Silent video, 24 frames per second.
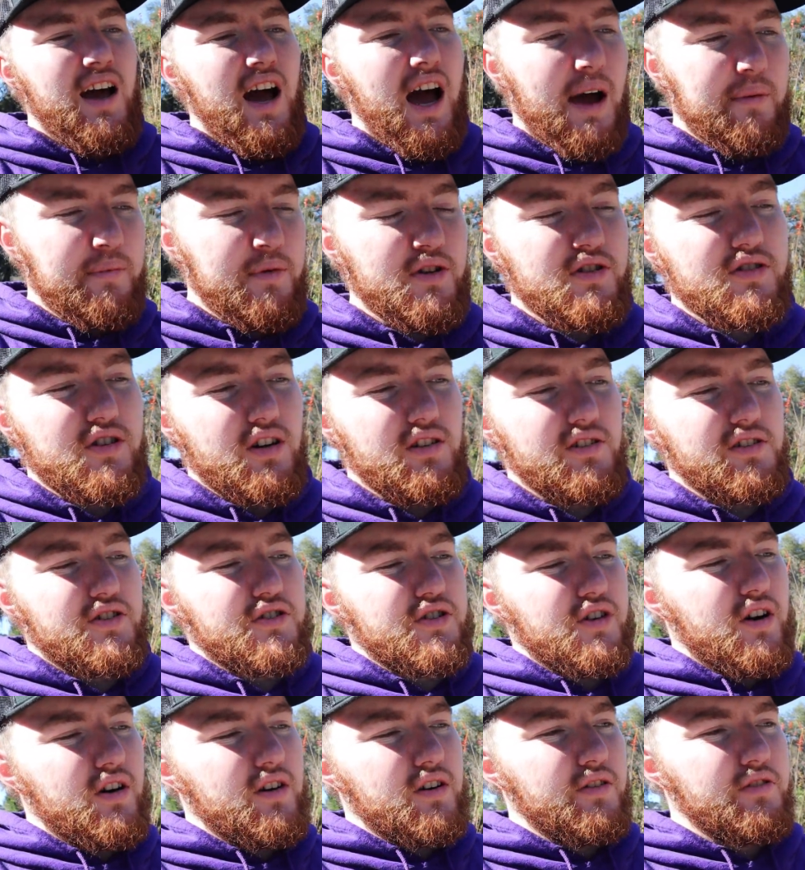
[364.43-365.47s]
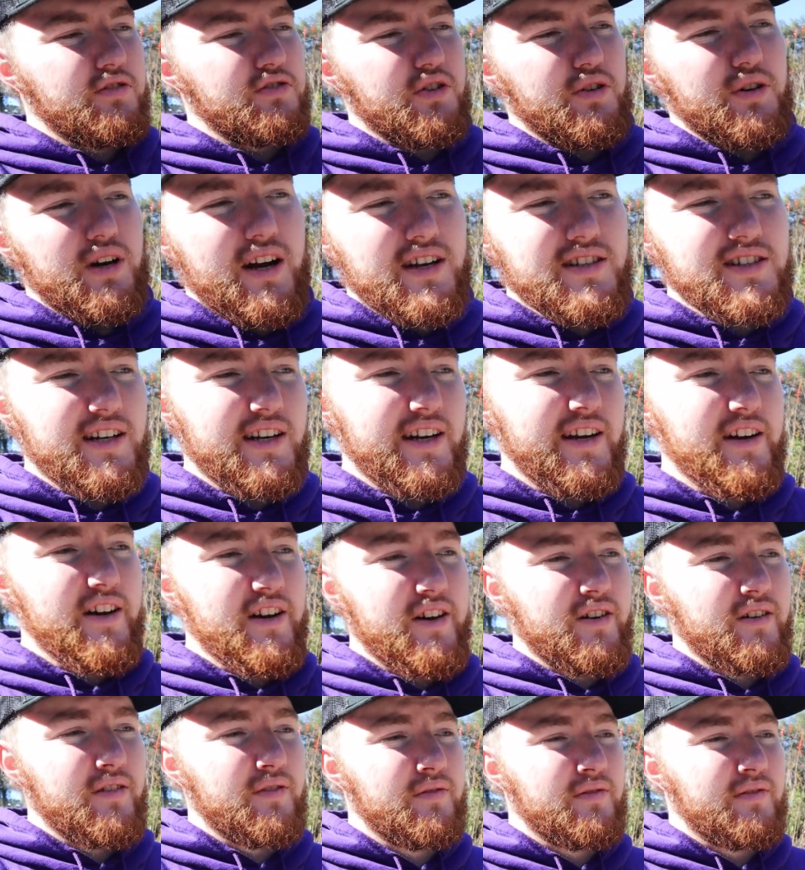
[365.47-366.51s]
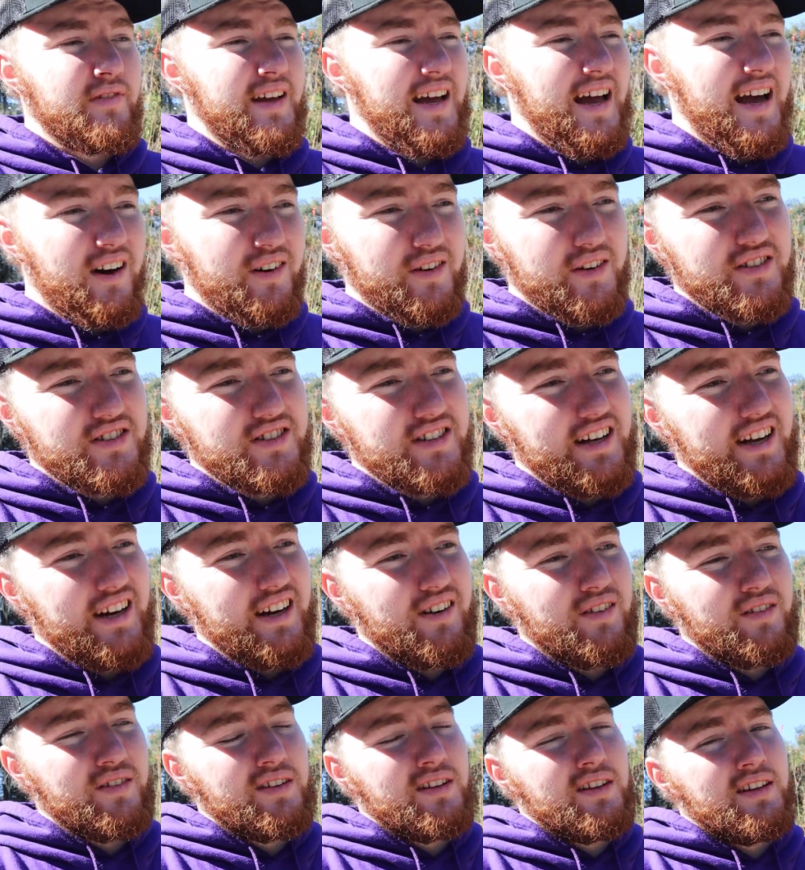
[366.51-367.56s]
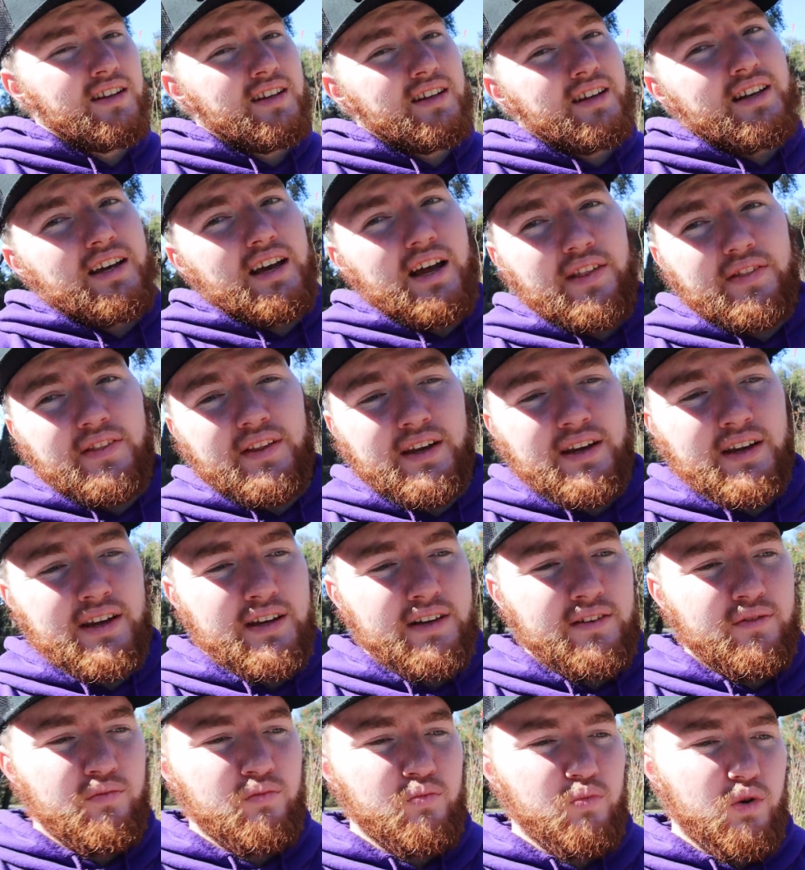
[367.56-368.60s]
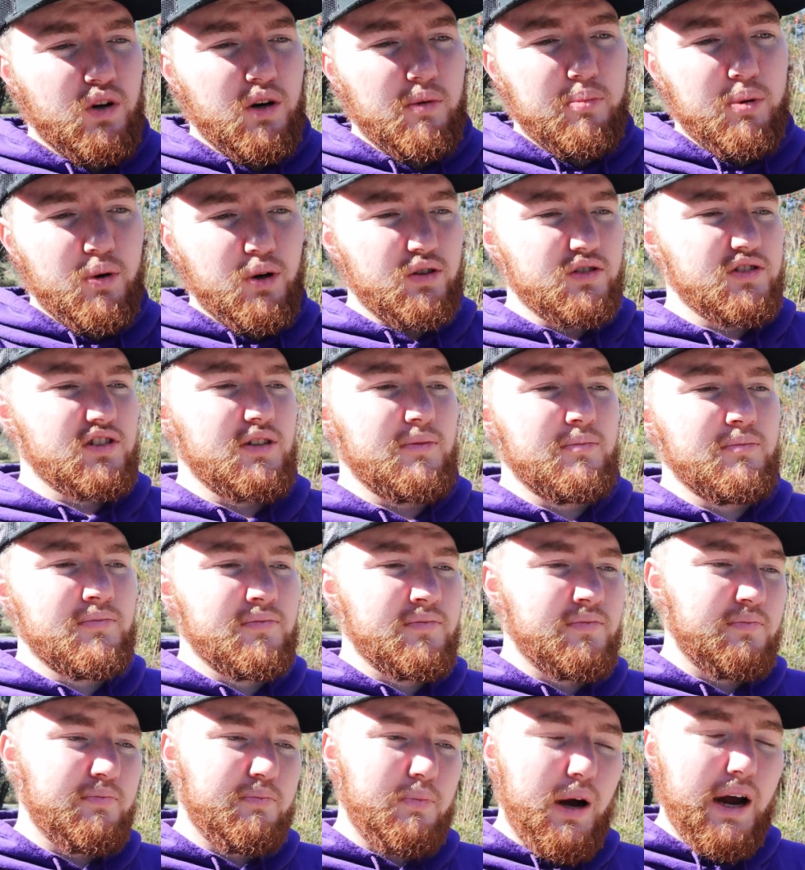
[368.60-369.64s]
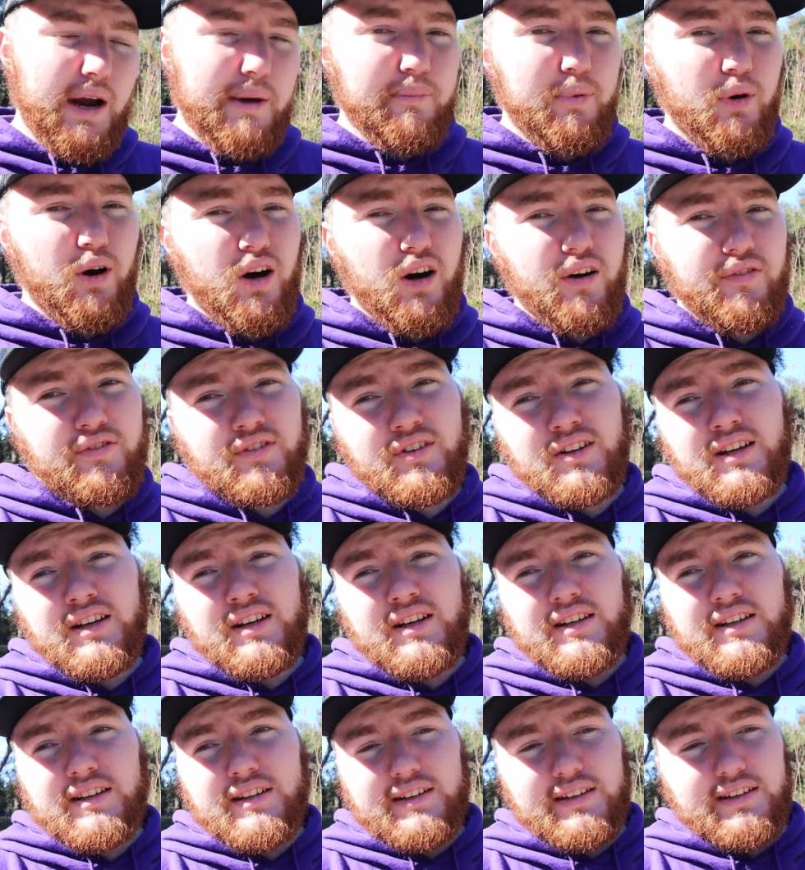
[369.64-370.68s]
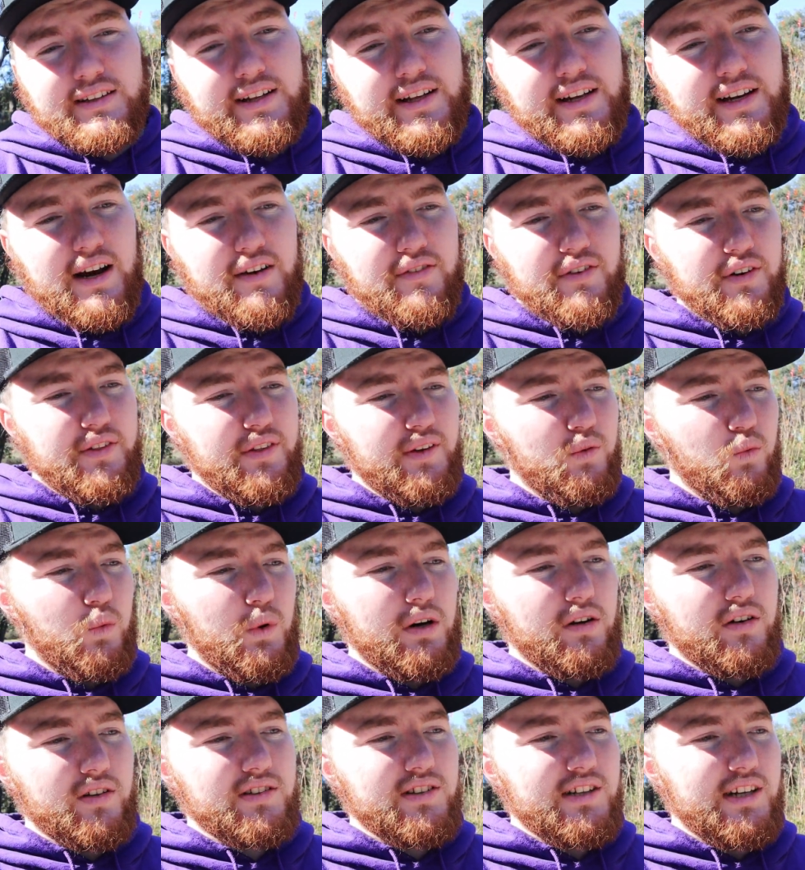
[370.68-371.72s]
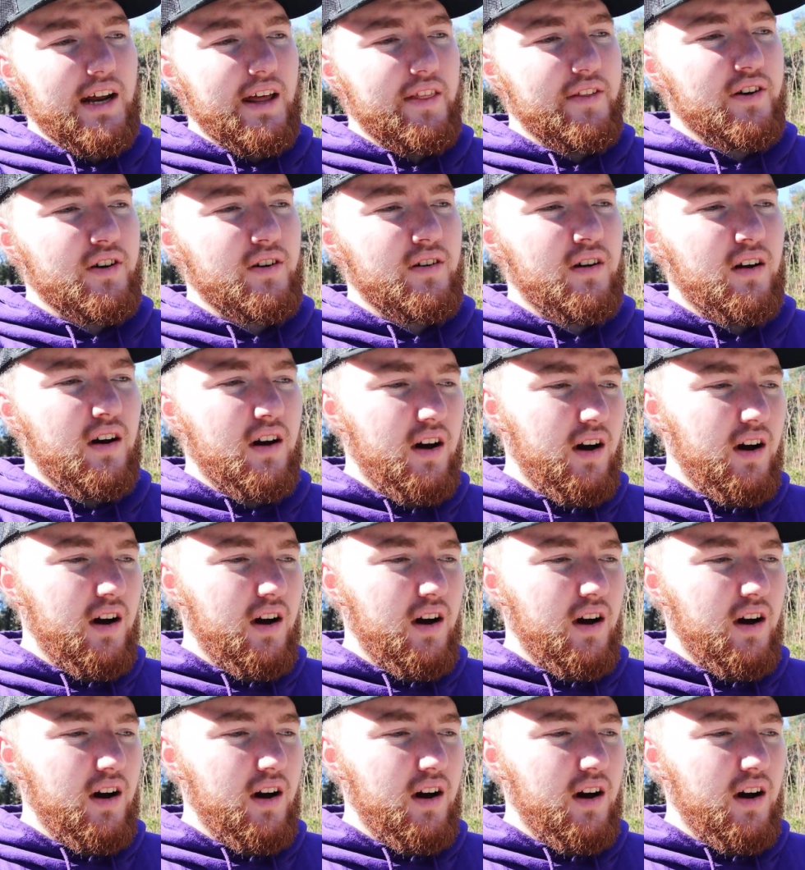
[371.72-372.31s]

I'm gonna start the truck so you guys can hear how it is now, and then we're gonna pull some pipe off, get everything welded together.